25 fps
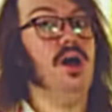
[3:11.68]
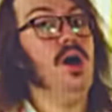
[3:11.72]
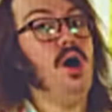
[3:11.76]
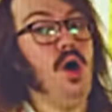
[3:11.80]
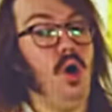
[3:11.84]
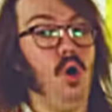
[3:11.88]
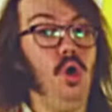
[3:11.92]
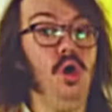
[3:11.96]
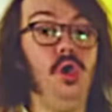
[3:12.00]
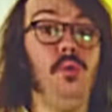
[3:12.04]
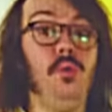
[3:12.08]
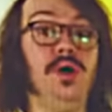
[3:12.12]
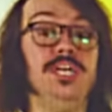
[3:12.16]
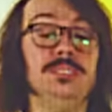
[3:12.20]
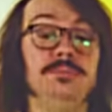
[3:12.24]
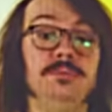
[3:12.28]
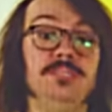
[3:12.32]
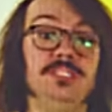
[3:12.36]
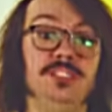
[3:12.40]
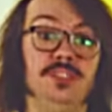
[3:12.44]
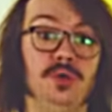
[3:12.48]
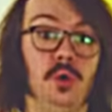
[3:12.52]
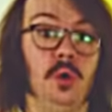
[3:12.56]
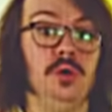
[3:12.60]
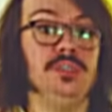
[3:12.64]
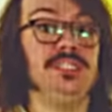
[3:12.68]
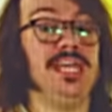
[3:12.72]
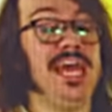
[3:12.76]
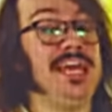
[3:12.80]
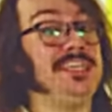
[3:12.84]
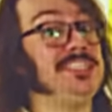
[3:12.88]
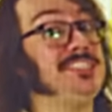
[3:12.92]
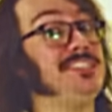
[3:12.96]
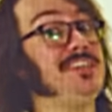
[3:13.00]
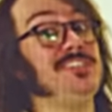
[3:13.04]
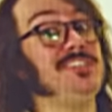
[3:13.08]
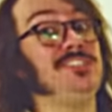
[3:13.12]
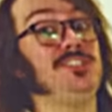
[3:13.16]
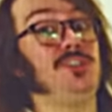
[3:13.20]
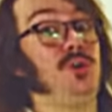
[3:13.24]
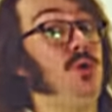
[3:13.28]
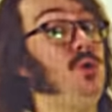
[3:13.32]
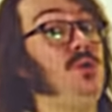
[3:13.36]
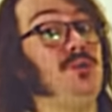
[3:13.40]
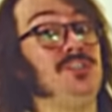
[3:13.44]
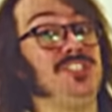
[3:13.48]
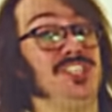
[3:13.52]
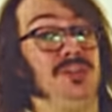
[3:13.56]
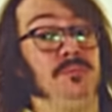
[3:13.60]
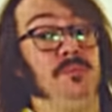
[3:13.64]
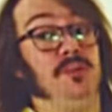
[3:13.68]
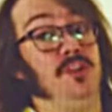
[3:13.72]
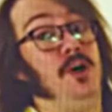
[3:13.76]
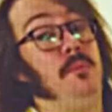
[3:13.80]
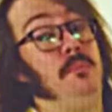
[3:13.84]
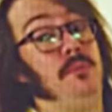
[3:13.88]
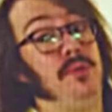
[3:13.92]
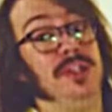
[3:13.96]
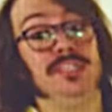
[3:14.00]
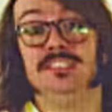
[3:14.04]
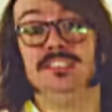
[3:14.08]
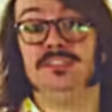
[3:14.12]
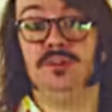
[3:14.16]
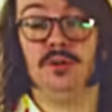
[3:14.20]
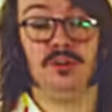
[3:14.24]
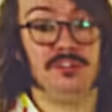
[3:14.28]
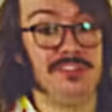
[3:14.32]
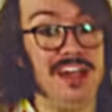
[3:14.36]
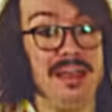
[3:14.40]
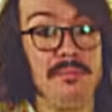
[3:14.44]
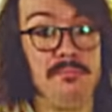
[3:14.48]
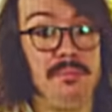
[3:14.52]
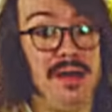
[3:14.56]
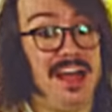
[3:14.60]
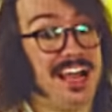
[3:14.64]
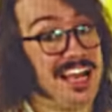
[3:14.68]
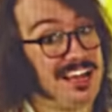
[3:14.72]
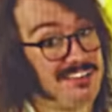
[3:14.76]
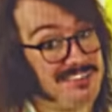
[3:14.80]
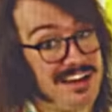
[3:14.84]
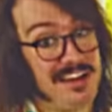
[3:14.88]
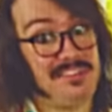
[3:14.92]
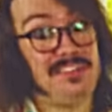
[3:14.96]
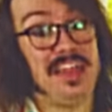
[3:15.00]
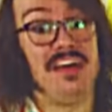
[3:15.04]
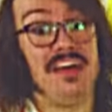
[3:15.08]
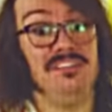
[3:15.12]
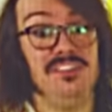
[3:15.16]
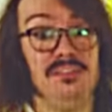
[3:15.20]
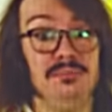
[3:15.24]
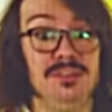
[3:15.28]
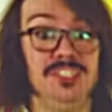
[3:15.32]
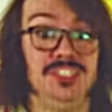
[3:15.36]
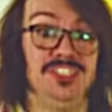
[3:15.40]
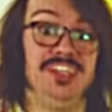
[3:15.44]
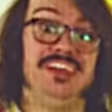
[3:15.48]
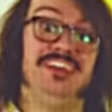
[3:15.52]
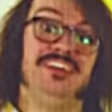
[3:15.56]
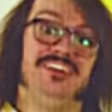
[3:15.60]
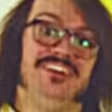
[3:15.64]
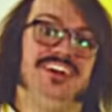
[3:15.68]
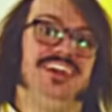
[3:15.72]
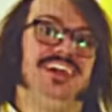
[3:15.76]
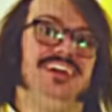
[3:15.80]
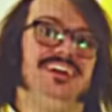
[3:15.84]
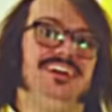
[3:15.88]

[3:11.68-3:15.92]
Always be sure to exercise caution when operating your grab pack around heavy machinery,